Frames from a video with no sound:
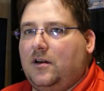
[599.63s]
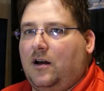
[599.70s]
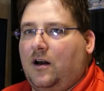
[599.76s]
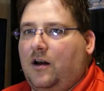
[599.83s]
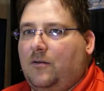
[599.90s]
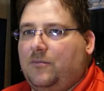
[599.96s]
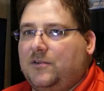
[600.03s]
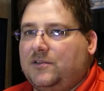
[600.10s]

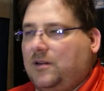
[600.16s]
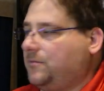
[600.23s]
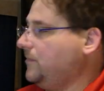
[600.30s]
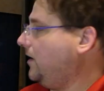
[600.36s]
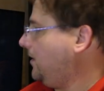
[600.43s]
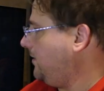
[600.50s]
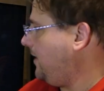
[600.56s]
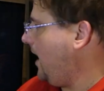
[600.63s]
Uh, something
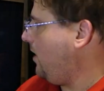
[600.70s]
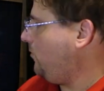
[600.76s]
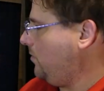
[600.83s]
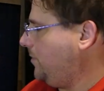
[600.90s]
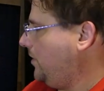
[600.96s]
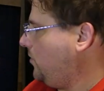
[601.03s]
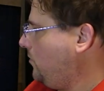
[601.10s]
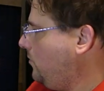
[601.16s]
like that would
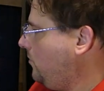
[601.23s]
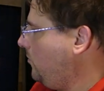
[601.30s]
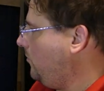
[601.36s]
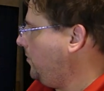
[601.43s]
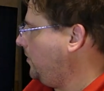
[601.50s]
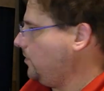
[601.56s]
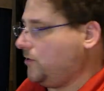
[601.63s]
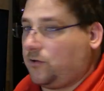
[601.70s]
be cool,
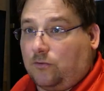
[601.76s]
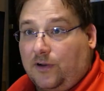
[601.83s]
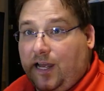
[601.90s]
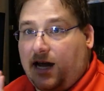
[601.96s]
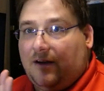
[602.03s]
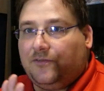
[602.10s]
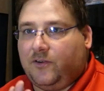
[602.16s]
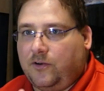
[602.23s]
but you don't
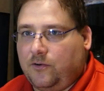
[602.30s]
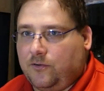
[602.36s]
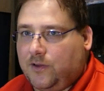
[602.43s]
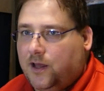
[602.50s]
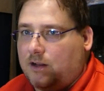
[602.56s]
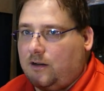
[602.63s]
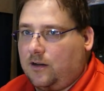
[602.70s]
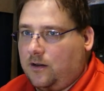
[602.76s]
have to do
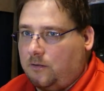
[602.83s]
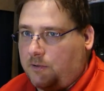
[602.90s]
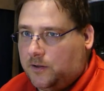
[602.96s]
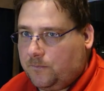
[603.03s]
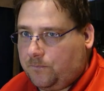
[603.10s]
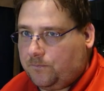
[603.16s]
that. I mean,